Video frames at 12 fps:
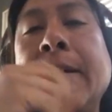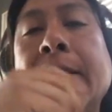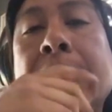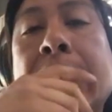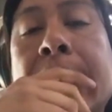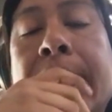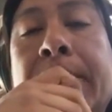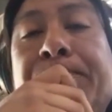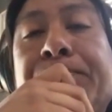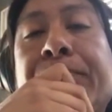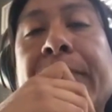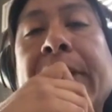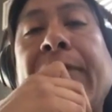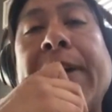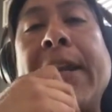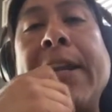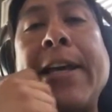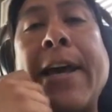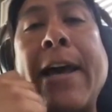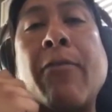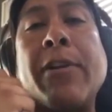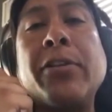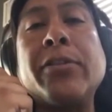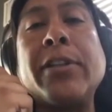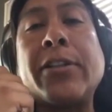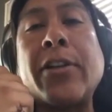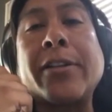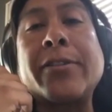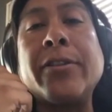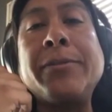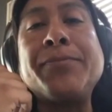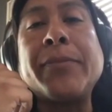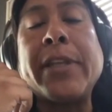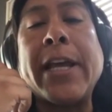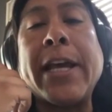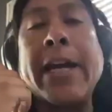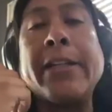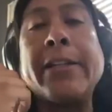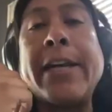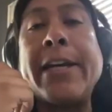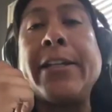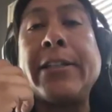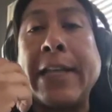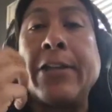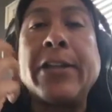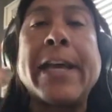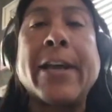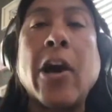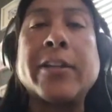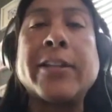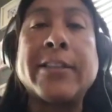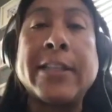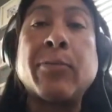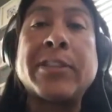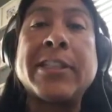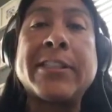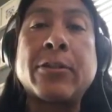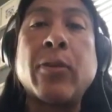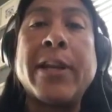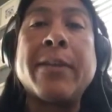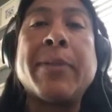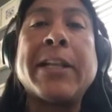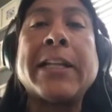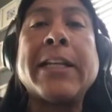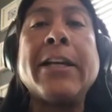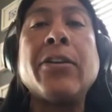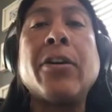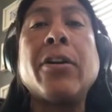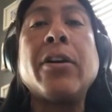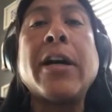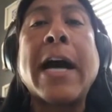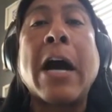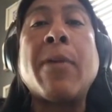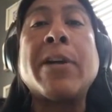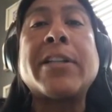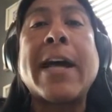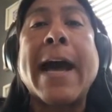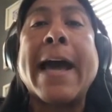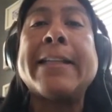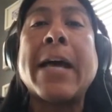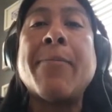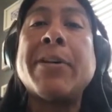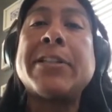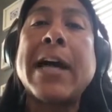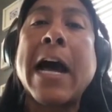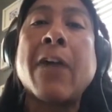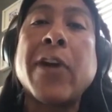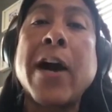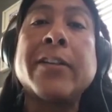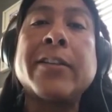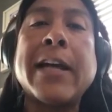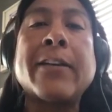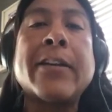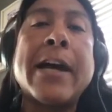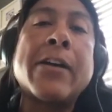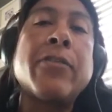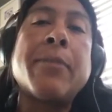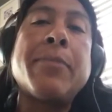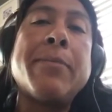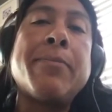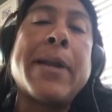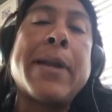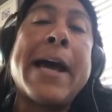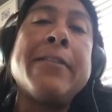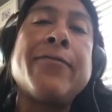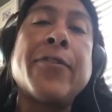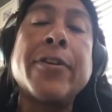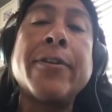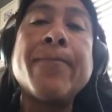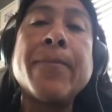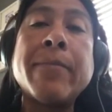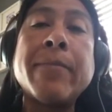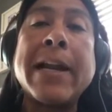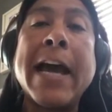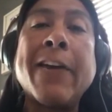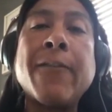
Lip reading: So finally, I went to the doctor, and they caught it. It was this swelling, but they didn't know how much eye damage I've got. I could have been blind for my life.